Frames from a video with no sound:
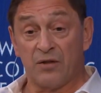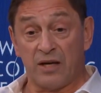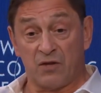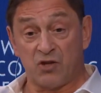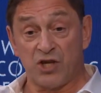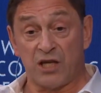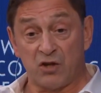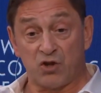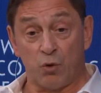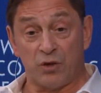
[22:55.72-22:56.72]

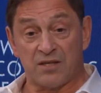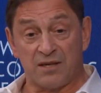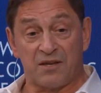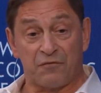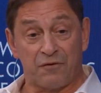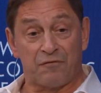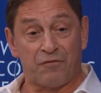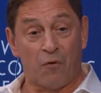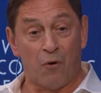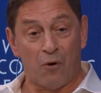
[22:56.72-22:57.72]
Gilets jaunes is a different
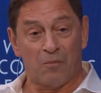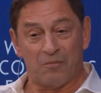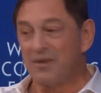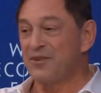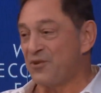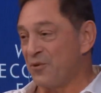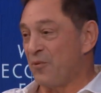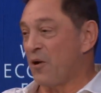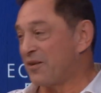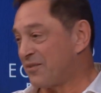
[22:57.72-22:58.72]
form
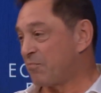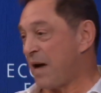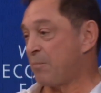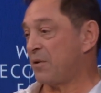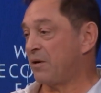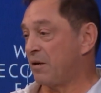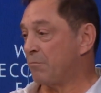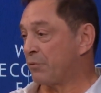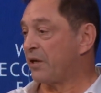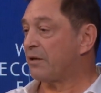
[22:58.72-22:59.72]
to what's happened
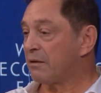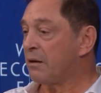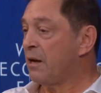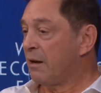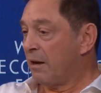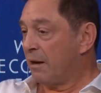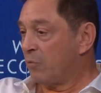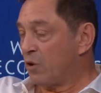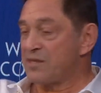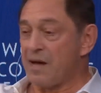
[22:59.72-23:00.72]
in Britain,
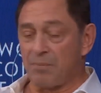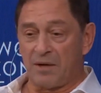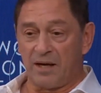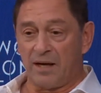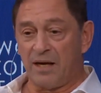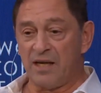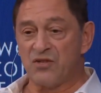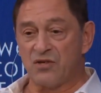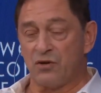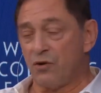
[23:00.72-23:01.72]
and what's happening in
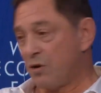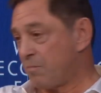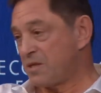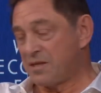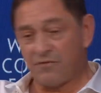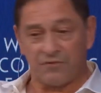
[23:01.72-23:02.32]
Eastern Europe is